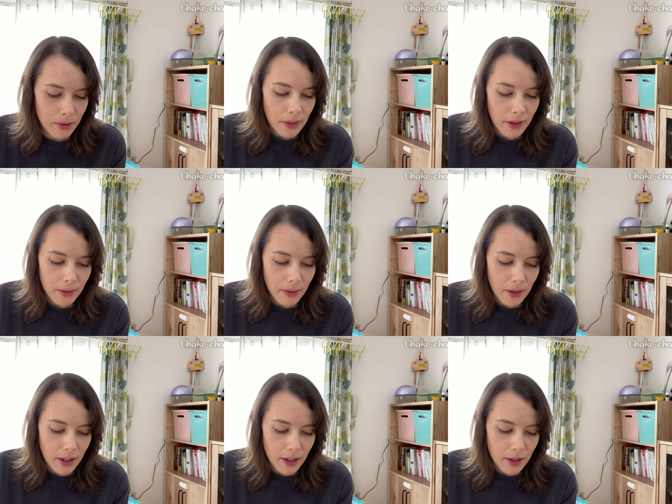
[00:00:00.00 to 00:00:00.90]
things
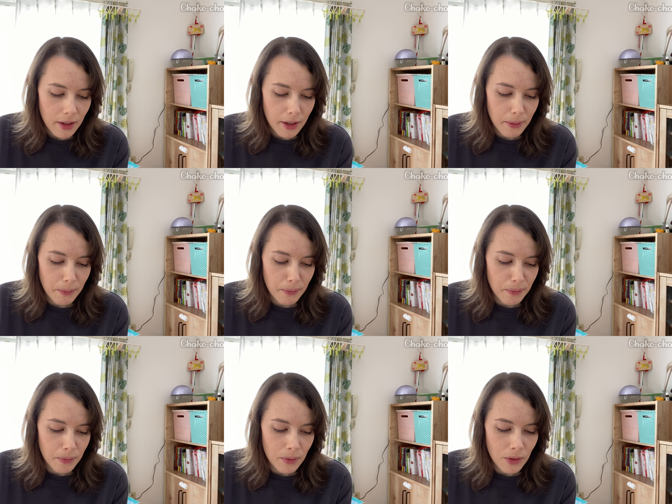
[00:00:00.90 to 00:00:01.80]
that
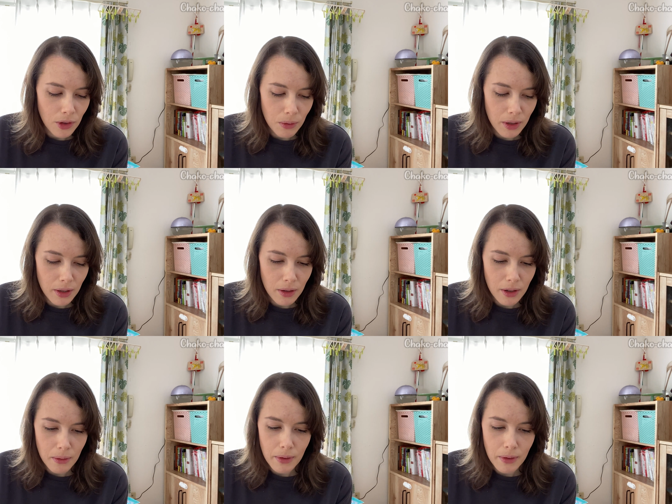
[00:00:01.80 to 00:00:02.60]
I'm doing are,